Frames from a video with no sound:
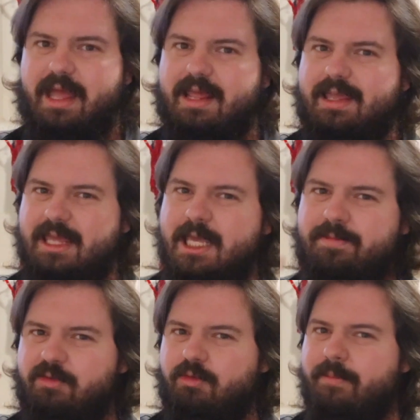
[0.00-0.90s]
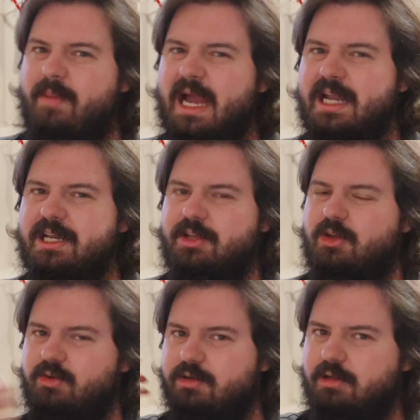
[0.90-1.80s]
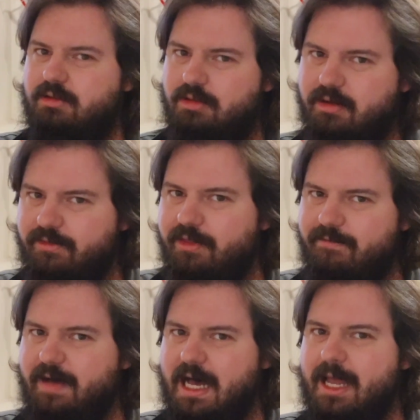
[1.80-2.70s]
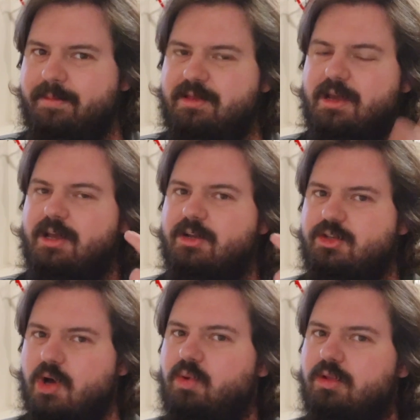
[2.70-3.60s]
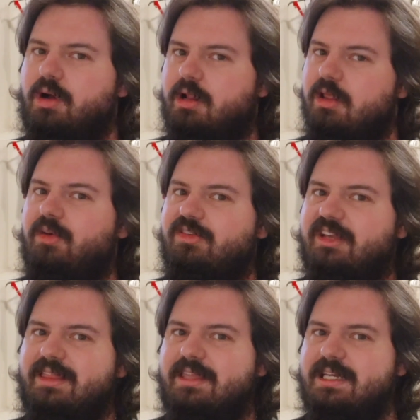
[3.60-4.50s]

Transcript: And it keeps reminding you to look for the vibes, don't look closely at the